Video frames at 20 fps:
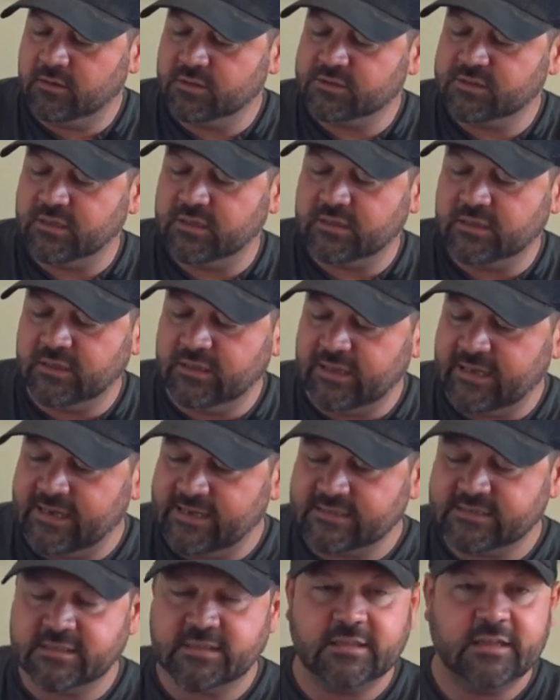looks like the
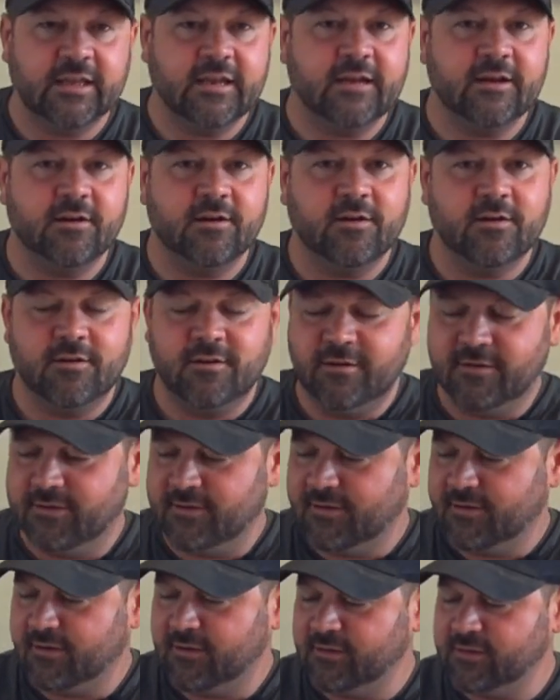last layer
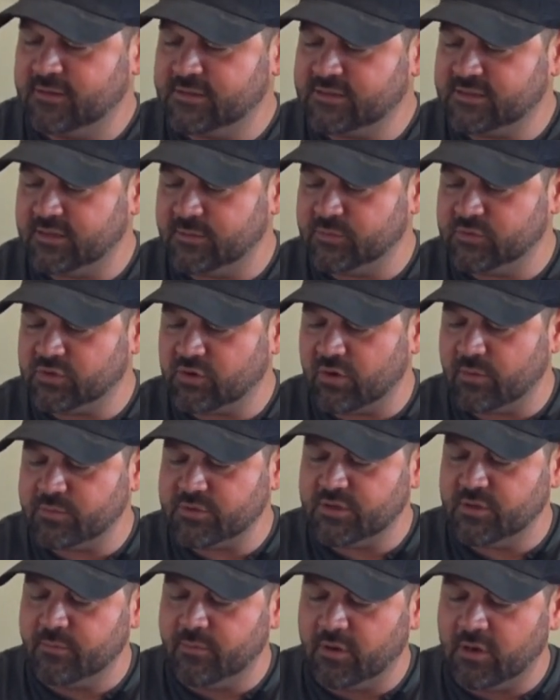in this
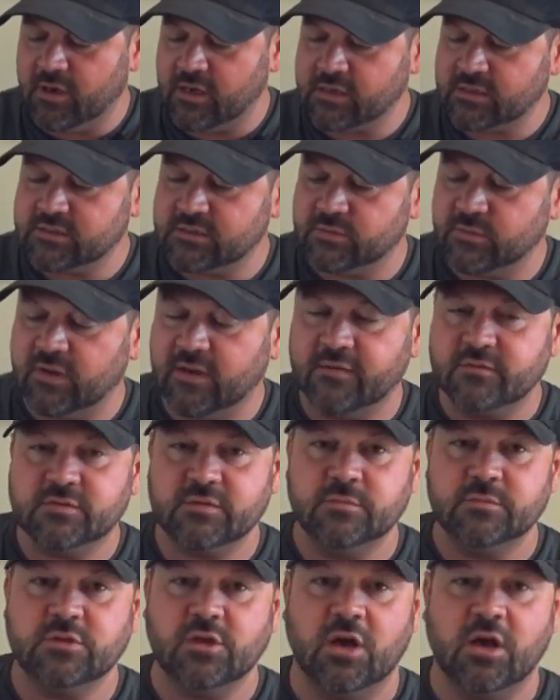subscription box, we have
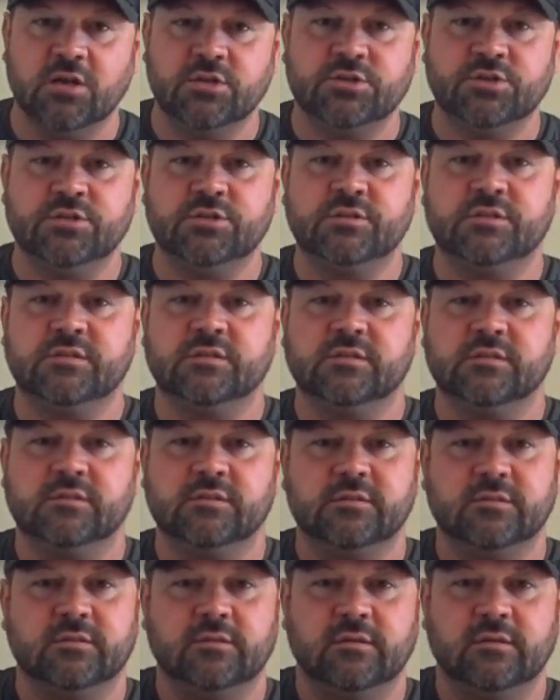some Dodgers.